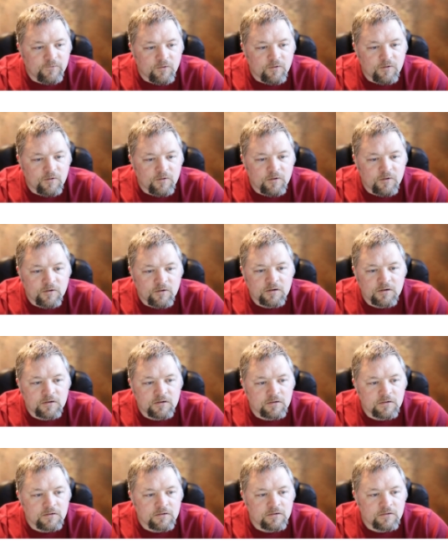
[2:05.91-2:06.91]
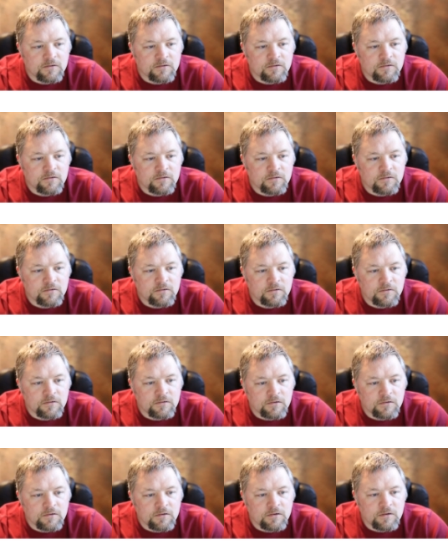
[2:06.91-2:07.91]
because
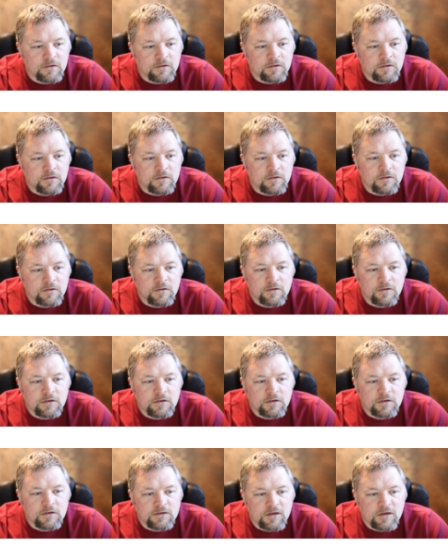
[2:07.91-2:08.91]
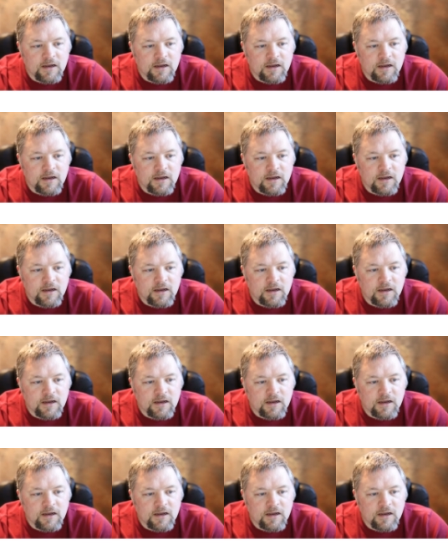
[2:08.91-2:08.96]
if the bases are the same,